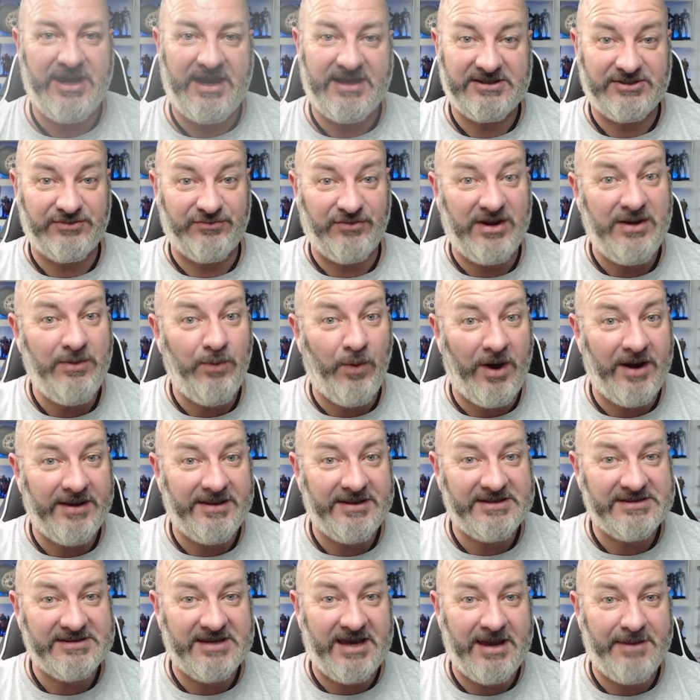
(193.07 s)
you had to
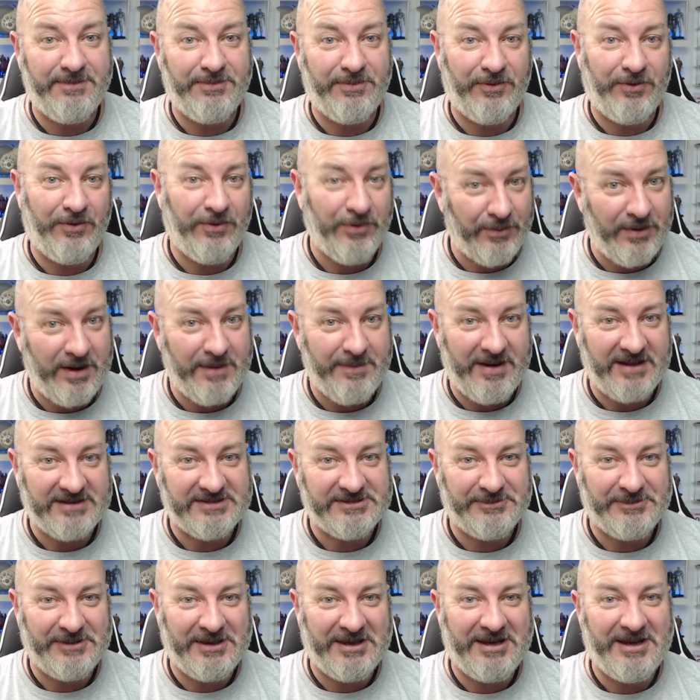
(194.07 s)
rewind the tape all the way back
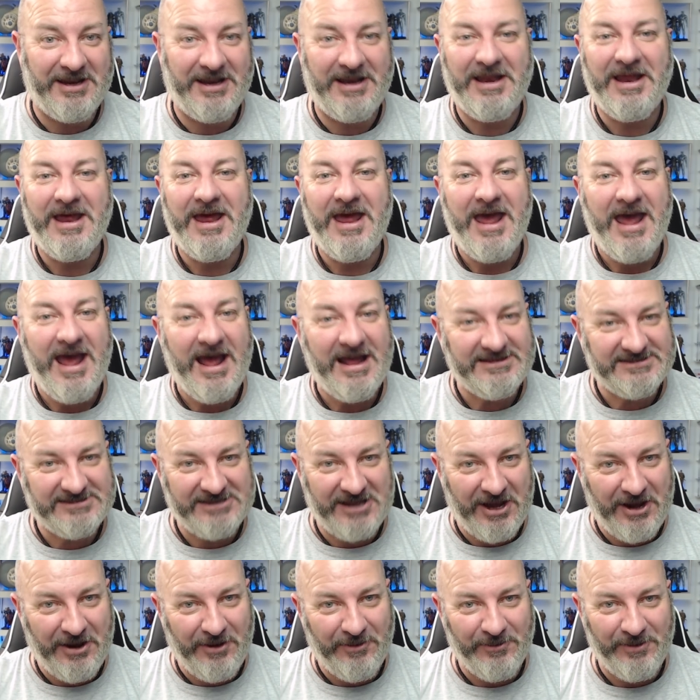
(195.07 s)
to the beginning and
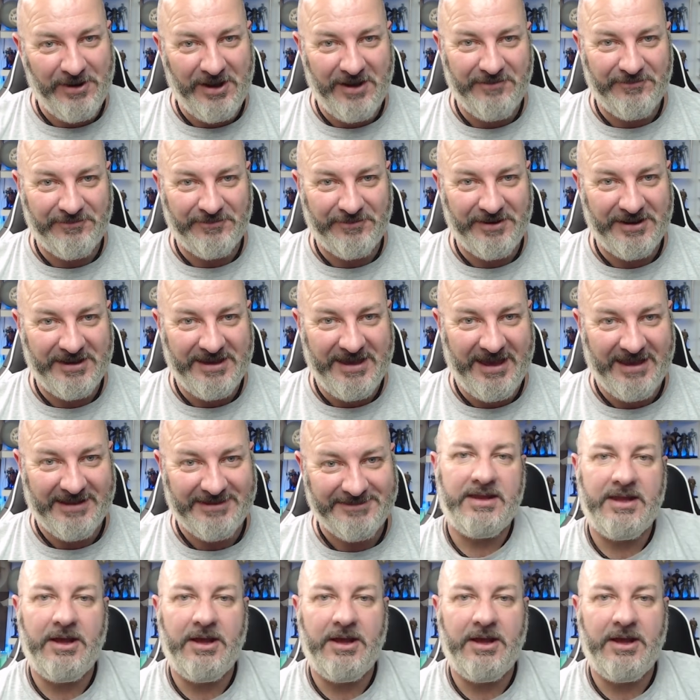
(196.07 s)
start all over again.